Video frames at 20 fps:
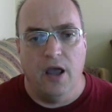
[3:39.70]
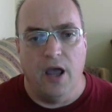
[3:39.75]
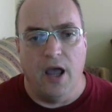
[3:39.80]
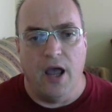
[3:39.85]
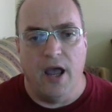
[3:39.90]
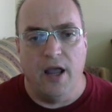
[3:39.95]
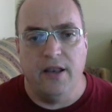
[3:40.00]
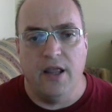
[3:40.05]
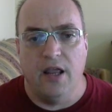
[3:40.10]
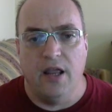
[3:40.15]

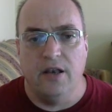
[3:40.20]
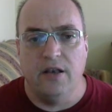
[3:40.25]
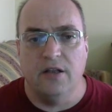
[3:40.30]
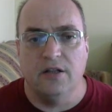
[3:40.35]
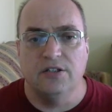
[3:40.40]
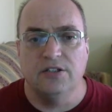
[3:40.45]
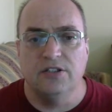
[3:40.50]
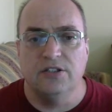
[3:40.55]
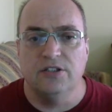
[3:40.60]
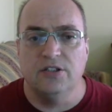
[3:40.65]
and then
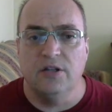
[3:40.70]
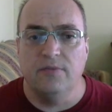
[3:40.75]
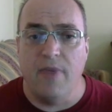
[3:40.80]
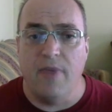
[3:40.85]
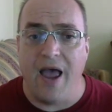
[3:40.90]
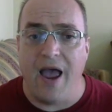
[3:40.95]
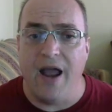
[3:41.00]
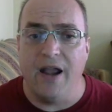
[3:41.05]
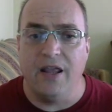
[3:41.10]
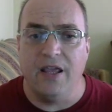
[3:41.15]

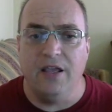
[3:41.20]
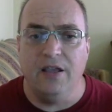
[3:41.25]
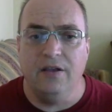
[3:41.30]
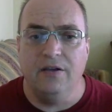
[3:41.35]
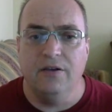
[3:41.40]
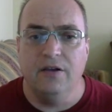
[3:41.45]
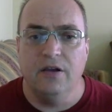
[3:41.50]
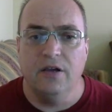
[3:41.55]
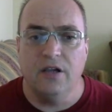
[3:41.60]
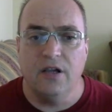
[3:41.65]
Maddy
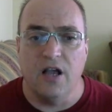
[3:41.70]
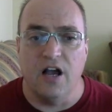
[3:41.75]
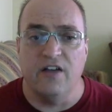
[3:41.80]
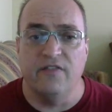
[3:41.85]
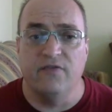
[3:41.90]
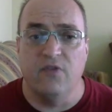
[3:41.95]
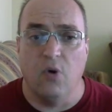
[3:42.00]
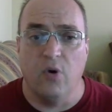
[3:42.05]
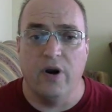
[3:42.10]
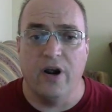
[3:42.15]

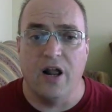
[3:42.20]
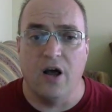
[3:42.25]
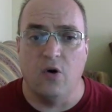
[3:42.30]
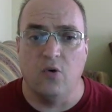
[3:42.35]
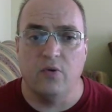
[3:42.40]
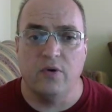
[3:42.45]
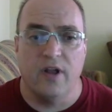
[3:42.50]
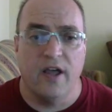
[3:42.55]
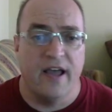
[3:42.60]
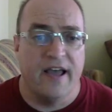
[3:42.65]
got voted
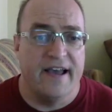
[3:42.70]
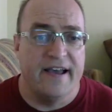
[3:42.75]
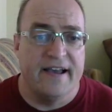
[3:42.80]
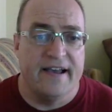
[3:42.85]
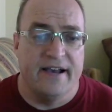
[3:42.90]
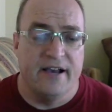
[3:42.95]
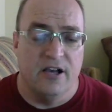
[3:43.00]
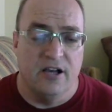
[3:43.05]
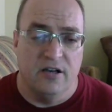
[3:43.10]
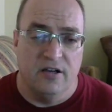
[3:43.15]
out
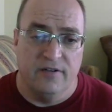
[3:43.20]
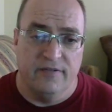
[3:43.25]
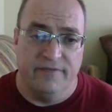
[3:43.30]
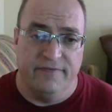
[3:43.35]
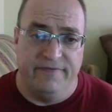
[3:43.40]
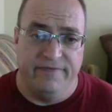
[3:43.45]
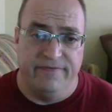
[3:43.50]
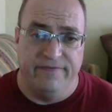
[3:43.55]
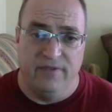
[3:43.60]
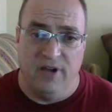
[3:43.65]

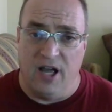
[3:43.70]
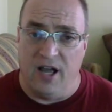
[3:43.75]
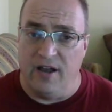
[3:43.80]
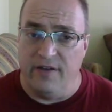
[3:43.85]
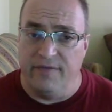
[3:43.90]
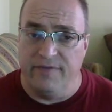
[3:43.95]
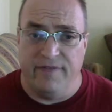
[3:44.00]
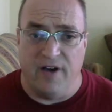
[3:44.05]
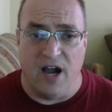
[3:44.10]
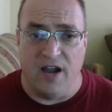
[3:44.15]
uh,
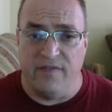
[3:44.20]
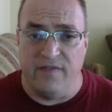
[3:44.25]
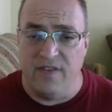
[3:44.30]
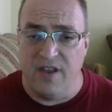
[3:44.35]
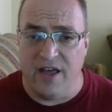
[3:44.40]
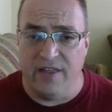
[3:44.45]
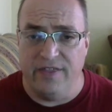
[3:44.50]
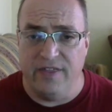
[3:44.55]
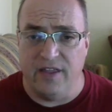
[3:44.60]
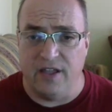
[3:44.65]
five
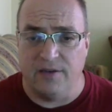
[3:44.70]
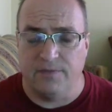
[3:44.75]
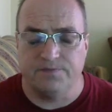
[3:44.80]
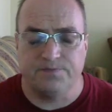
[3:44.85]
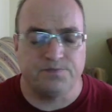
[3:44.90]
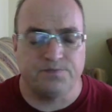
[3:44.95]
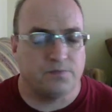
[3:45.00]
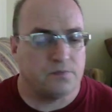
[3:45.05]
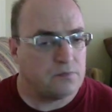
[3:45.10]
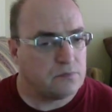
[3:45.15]
nothing,
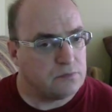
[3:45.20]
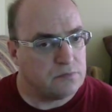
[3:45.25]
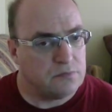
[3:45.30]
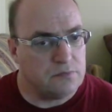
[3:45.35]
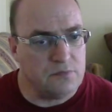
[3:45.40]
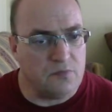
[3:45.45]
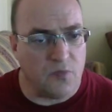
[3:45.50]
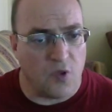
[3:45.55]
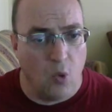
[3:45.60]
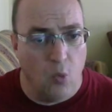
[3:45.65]

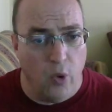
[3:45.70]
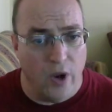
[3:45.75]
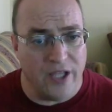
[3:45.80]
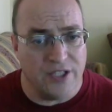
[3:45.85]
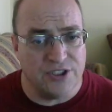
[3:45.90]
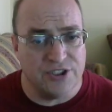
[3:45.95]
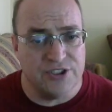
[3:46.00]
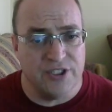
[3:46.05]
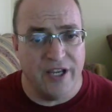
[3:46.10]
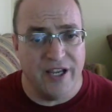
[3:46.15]

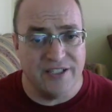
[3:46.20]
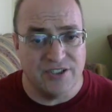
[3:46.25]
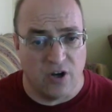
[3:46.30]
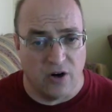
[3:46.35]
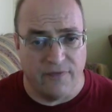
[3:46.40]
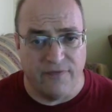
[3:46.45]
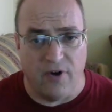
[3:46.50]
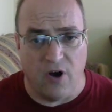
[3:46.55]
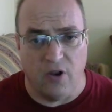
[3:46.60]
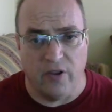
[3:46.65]
which is
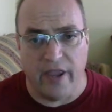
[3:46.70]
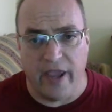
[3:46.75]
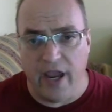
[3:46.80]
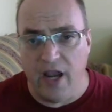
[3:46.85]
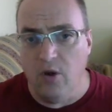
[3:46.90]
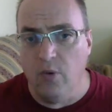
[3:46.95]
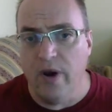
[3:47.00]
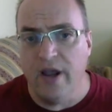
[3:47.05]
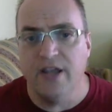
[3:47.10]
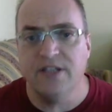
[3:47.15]
her fault.
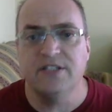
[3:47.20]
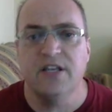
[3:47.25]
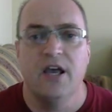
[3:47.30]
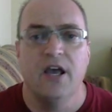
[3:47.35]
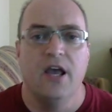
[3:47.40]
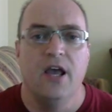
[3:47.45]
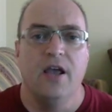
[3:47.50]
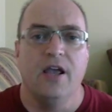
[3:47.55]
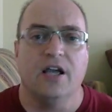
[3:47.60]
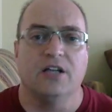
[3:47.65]
Anyways,
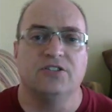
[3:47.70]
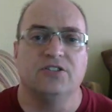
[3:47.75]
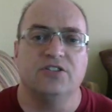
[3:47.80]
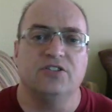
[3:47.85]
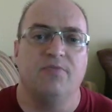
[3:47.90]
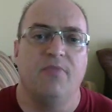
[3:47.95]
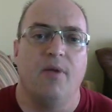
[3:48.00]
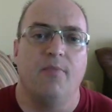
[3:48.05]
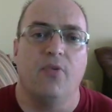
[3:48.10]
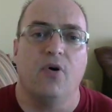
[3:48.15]
because
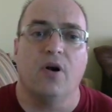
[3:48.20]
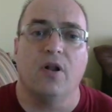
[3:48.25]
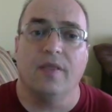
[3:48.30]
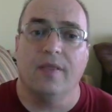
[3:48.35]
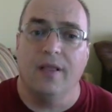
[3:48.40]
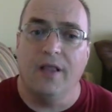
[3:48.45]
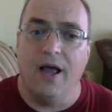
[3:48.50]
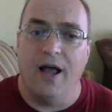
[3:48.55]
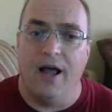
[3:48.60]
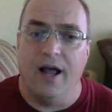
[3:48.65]
just
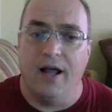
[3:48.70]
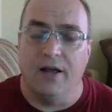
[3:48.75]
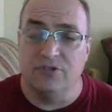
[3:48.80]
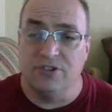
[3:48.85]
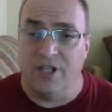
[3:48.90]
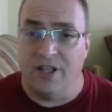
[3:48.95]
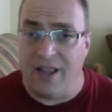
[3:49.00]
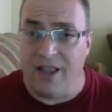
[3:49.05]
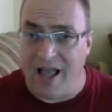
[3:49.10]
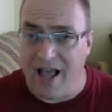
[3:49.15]
remember, uh,
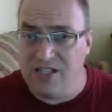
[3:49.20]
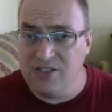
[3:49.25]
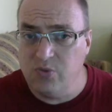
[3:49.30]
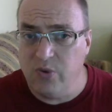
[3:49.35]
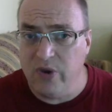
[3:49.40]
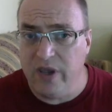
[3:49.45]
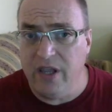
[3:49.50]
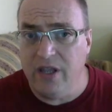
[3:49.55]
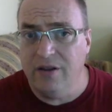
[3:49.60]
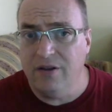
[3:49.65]
was it last
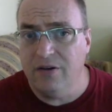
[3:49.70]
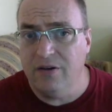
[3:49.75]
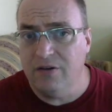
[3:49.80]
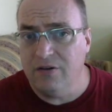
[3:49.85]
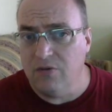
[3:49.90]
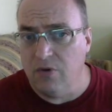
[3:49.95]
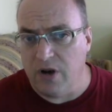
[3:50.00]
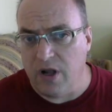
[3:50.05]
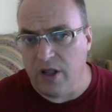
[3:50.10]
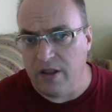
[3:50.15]
week
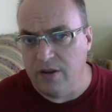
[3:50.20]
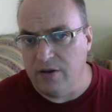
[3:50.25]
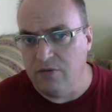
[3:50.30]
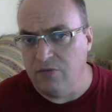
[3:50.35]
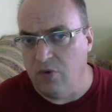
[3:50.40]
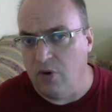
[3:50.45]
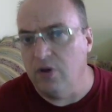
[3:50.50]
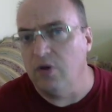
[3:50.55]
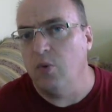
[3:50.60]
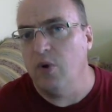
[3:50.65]
or out
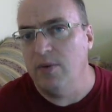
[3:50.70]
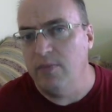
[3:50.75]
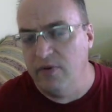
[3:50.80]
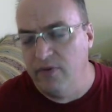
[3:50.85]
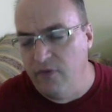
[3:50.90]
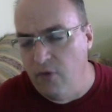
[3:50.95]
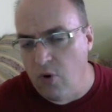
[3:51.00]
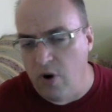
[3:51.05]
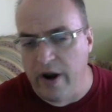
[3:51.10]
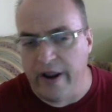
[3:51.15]
Well, the week
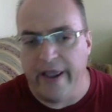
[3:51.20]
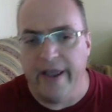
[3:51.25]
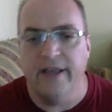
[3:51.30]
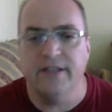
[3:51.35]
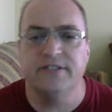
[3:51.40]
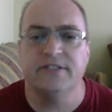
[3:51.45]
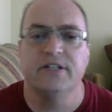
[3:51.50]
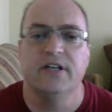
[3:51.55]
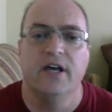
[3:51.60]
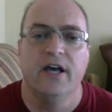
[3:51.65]
before, I
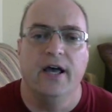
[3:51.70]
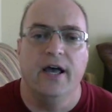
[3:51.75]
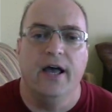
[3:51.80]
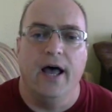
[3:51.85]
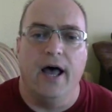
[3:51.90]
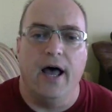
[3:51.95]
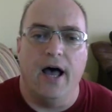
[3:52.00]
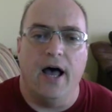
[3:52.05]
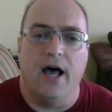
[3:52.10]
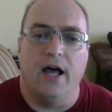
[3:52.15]
guess
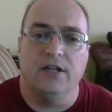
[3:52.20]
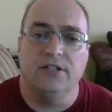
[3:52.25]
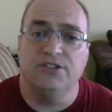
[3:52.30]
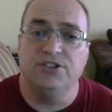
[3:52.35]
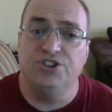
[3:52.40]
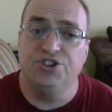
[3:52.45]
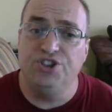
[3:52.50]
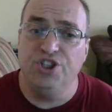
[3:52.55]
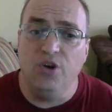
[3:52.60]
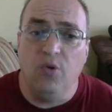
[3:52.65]
uh,
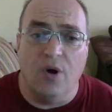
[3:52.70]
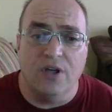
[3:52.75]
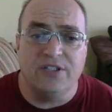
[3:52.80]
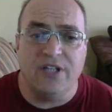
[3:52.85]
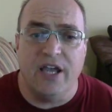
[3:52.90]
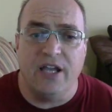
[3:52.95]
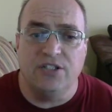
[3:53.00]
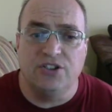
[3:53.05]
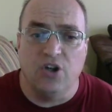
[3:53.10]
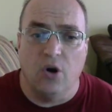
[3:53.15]
she was
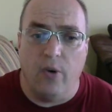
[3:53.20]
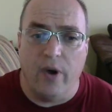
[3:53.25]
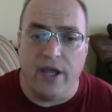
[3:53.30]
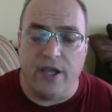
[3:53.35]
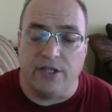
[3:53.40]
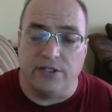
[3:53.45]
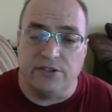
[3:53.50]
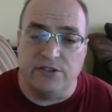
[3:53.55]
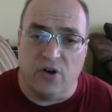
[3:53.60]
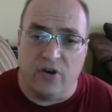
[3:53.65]

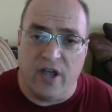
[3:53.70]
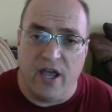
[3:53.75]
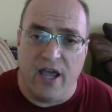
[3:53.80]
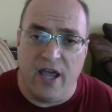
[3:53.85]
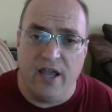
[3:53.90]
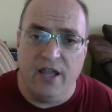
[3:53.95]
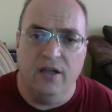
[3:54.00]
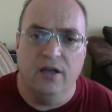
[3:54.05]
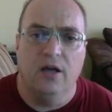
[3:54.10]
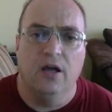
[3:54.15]
HOH,
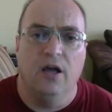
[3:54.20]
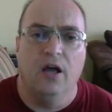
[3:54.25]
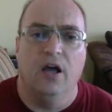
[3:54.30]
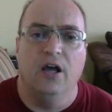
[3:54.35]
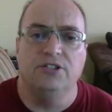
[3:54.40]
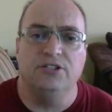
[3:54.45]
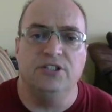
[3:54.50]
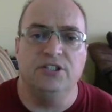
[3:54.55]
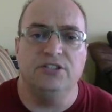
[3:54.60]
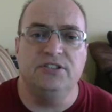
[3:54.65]
okay?
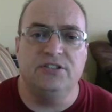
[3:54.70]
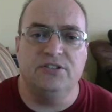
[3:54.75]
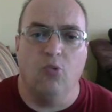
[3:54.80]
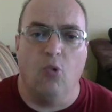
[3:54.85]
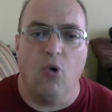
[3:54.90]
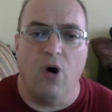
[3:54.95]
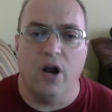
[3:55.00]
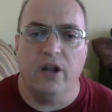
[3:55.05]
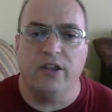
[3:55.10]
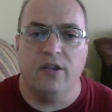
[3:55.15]
She
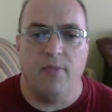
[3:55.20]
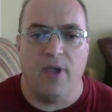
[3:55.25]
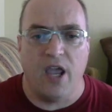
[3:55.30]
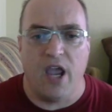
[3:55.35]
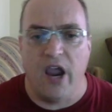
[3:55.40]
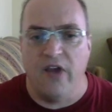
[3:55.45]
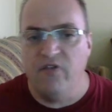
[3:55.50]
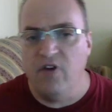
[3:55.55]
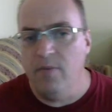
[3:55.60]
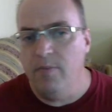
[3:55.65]
wanted to make
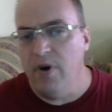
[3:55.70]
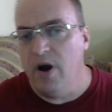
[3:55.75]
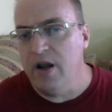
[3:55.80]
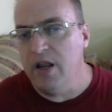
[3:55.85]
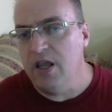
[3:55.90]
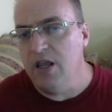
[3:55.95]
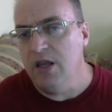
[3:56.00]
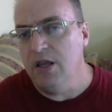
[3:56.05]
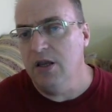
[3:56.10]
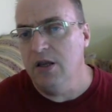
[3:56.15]

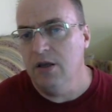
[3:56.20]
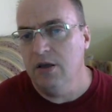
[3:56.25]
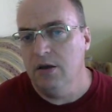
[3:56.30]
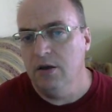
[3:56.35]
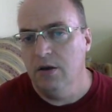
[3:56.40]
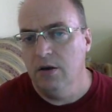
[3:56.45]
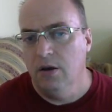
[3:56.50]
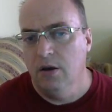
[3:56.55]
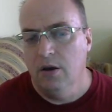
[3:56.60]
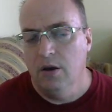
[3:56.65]
everybody
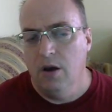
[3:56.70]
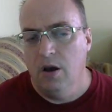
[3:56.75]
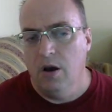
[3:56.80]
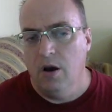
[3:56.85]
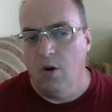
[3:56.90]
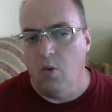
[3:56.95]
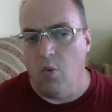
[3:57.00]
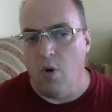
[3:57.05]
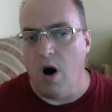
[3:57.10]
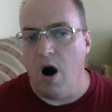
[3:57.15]

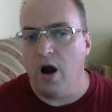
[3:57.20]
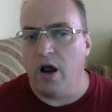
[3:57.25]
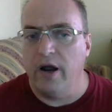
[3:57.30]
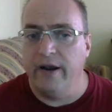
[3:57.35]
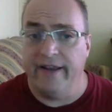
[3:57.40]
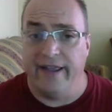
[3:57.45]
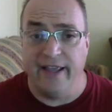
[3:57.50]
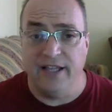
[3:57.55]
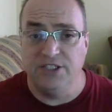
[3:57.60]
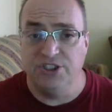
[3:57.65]
walk
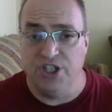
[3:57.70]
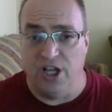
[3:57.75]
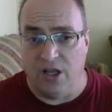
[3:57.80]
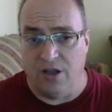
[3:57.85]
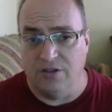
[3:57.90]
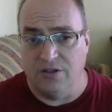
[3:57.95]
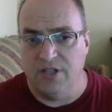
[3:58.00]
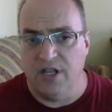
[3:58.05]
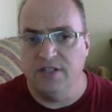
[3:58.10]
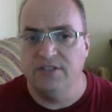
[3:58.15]
on
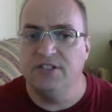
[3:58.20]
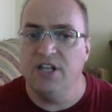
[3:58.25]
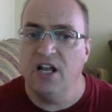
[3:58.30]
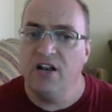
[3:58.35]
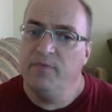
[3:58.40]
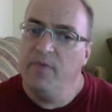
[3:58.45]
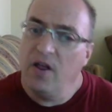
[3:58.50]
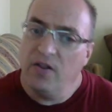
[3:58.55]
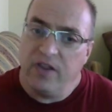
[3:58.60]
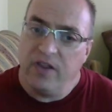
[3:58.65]
eggshells. Instead
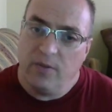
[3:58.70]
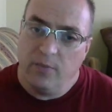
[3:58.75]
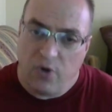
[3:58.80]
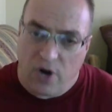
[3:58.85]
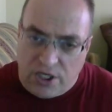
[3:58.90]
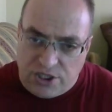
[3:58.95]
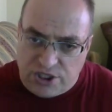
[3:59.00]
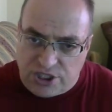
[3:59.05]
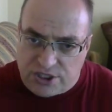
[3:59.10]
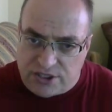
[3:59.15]
of building
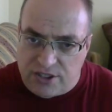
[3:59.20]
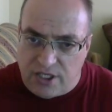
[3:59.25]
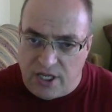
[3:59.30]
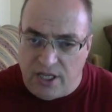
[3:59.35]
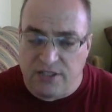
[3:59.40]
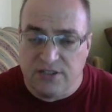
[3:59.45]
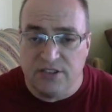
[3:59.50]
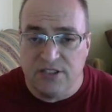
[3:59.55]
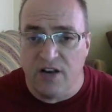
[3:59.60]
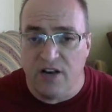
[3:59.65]
bridges,
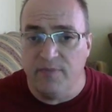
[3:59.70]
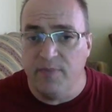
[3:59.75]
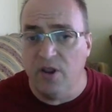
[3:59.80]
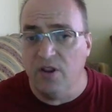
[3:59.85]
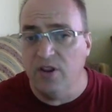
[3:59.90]
instead of